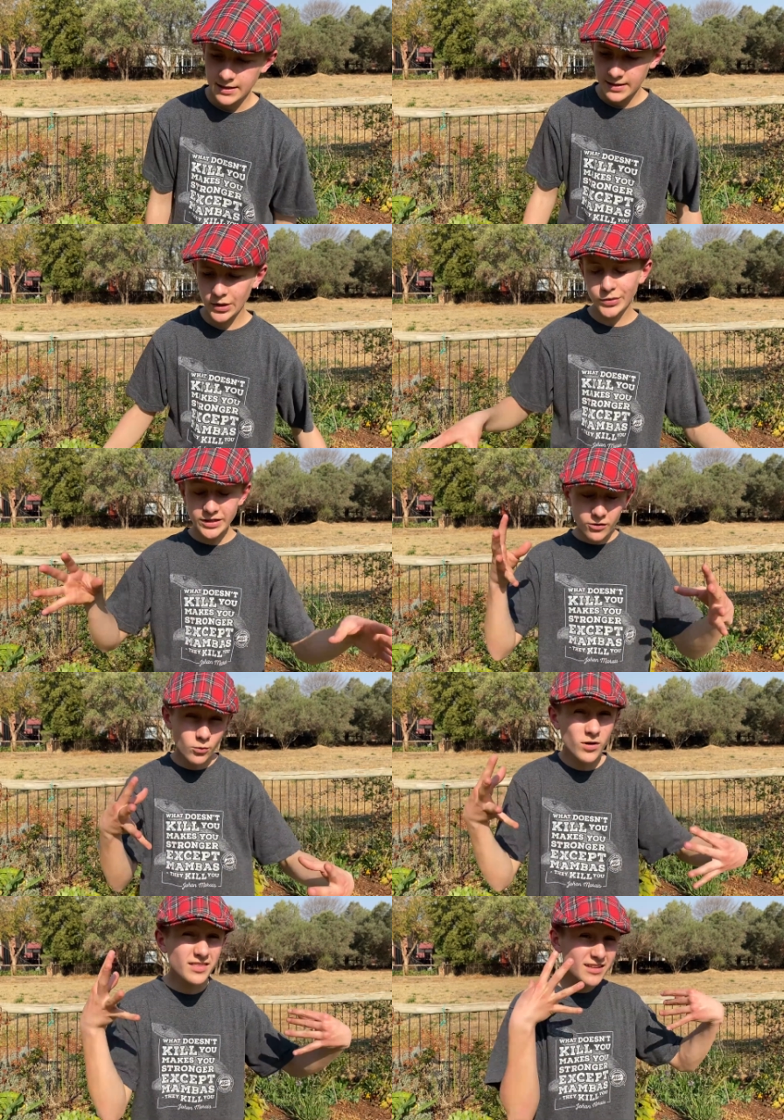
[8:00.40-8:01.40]
Now, we
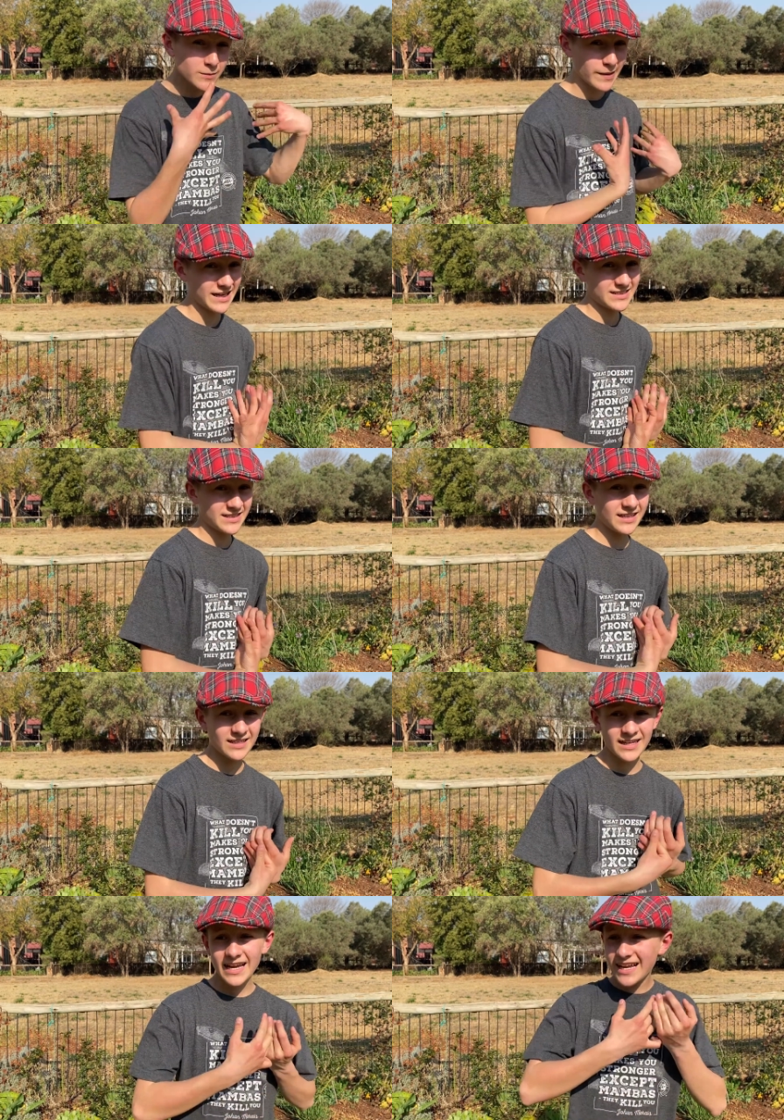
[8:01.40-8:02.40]
don't want this
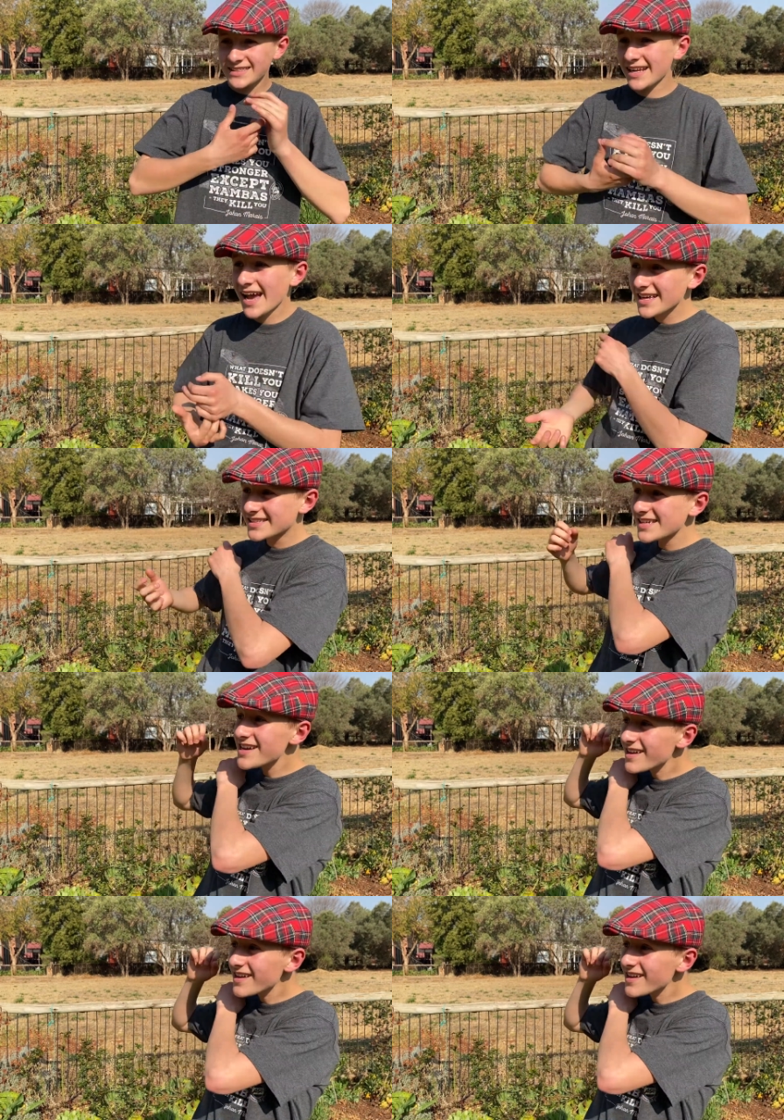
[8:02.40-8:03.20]
plastic as it has the